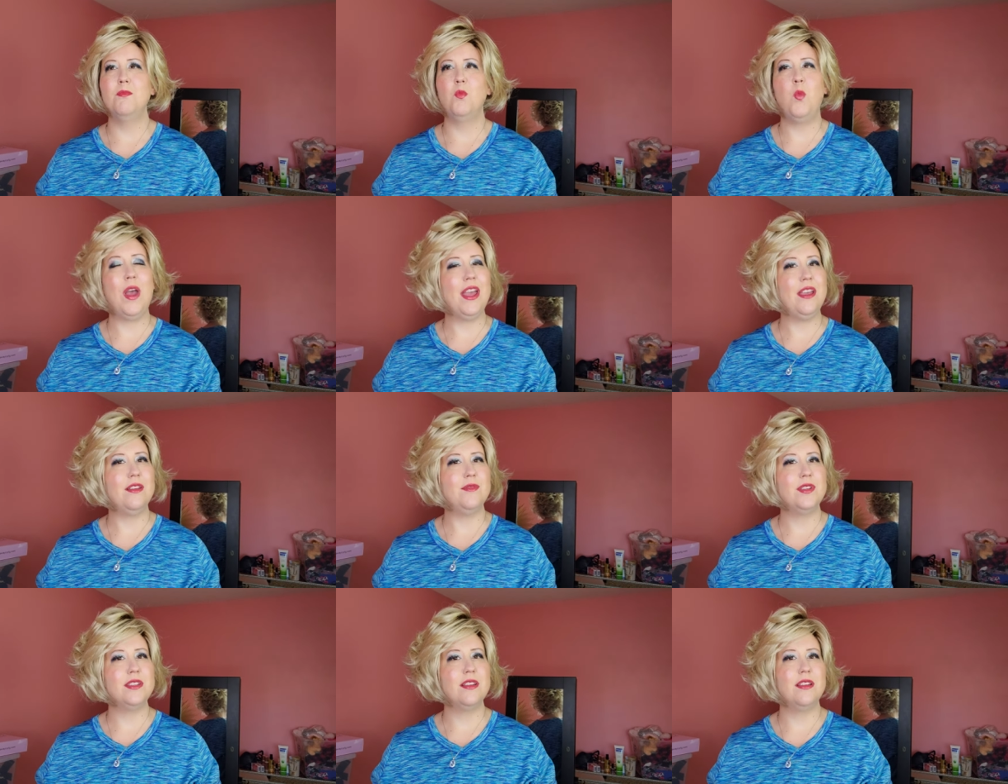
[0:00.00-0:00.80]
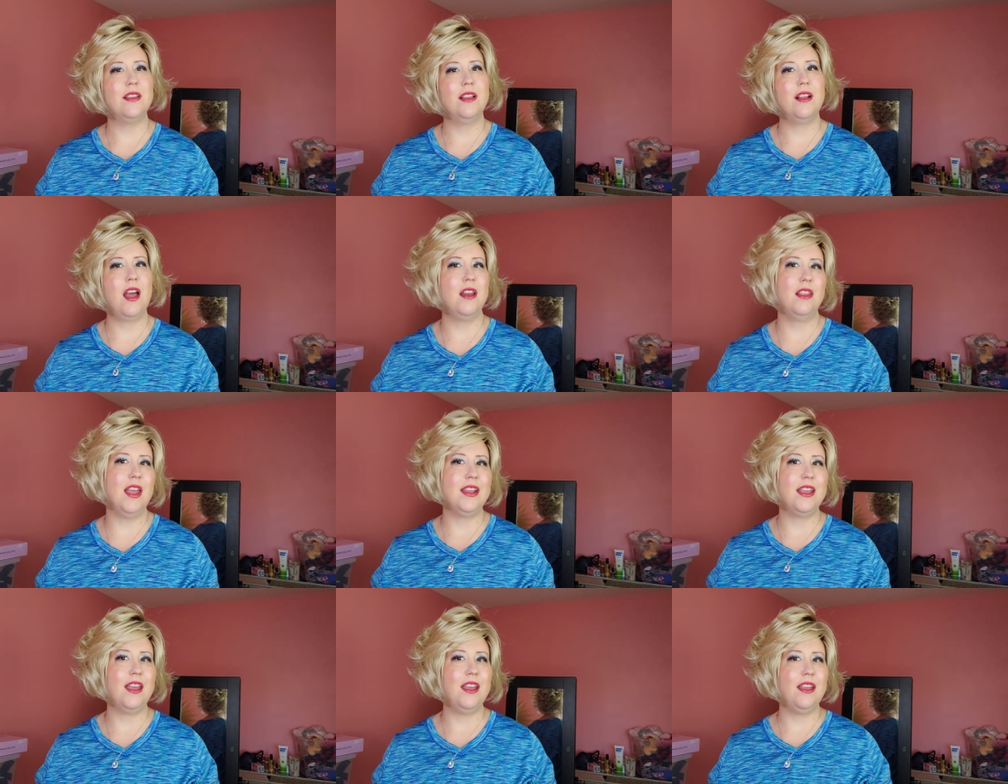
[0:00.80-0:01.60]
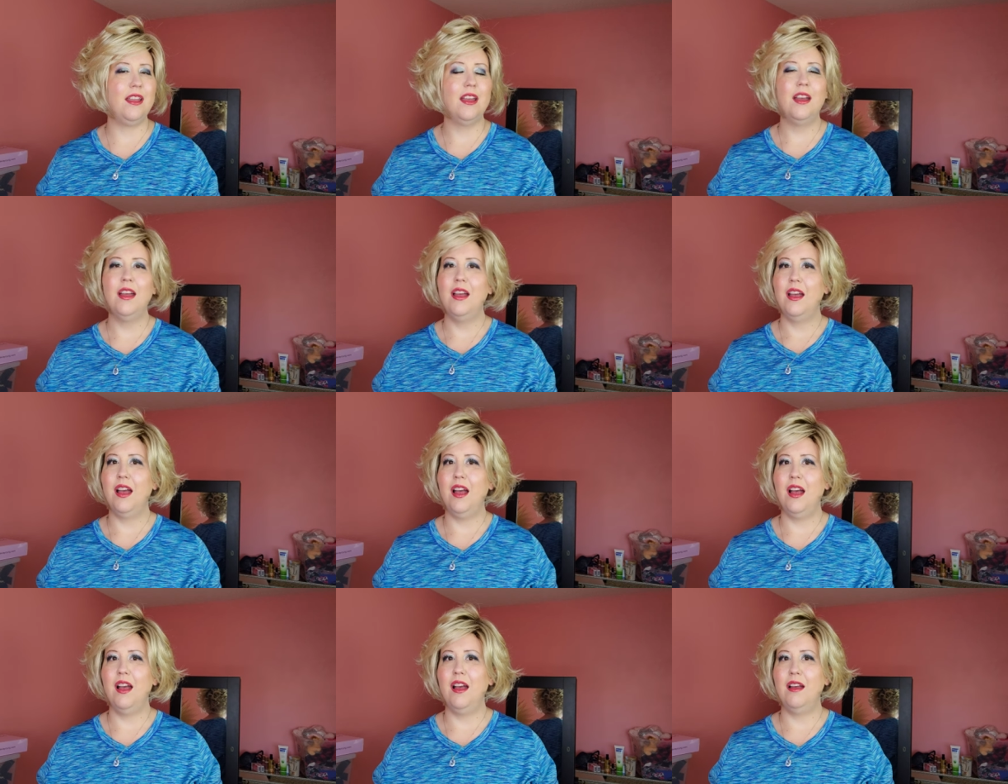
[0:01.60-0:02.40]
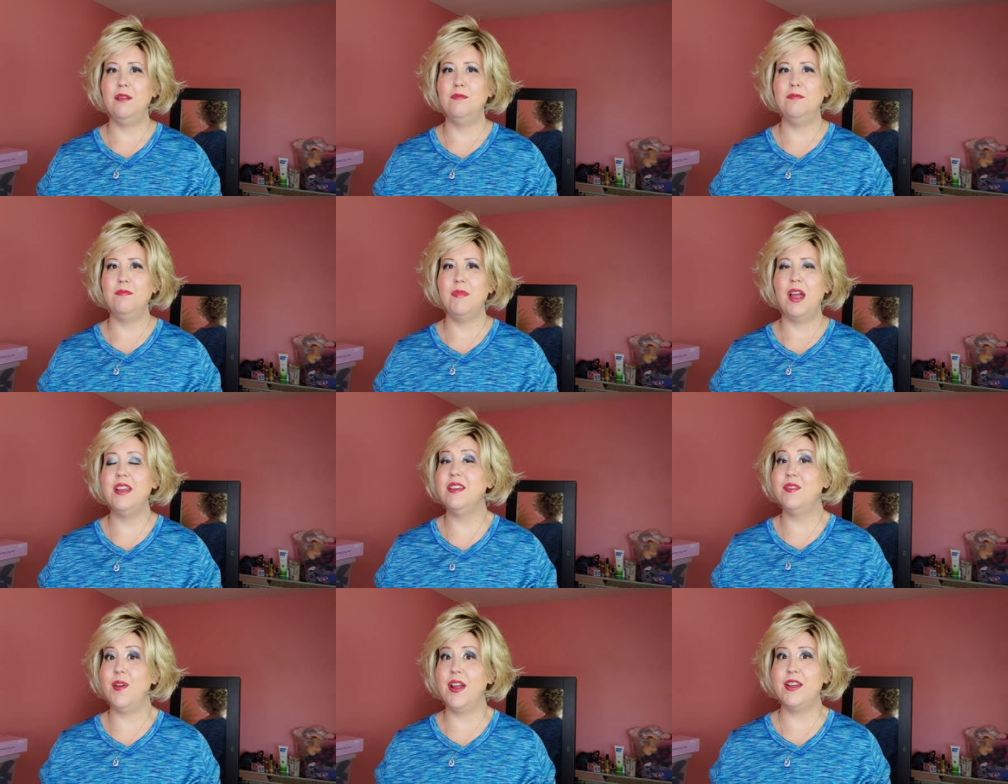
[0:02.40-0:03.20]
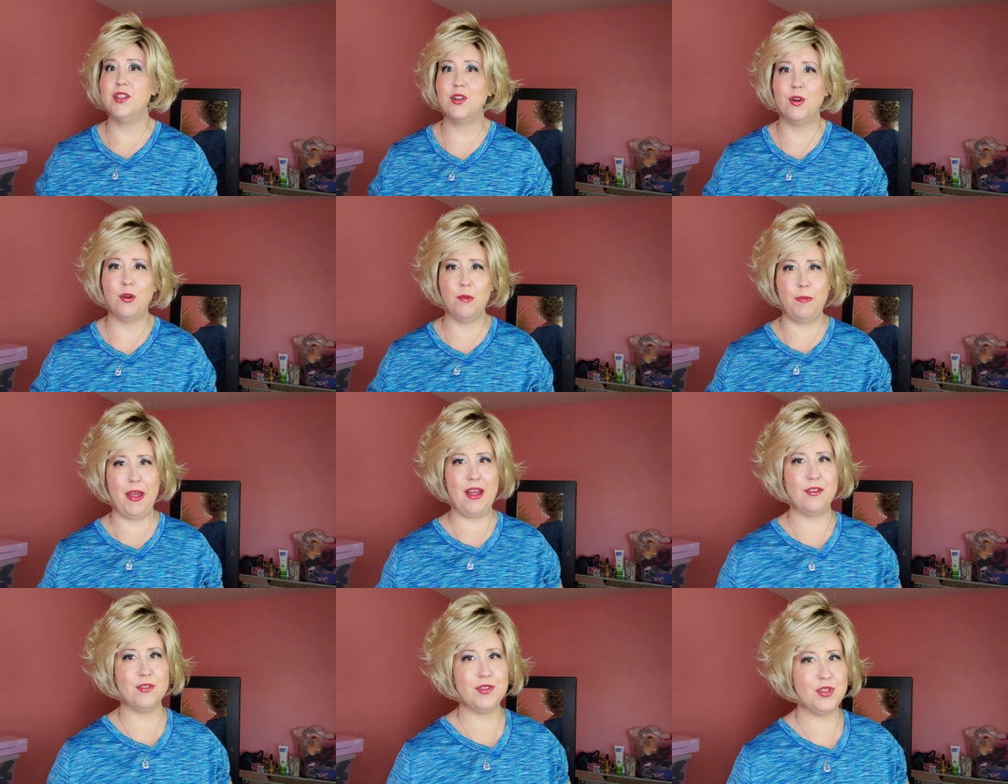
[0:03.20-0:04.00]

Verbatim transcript: waves, kind of like a uh, undefined curl pattern.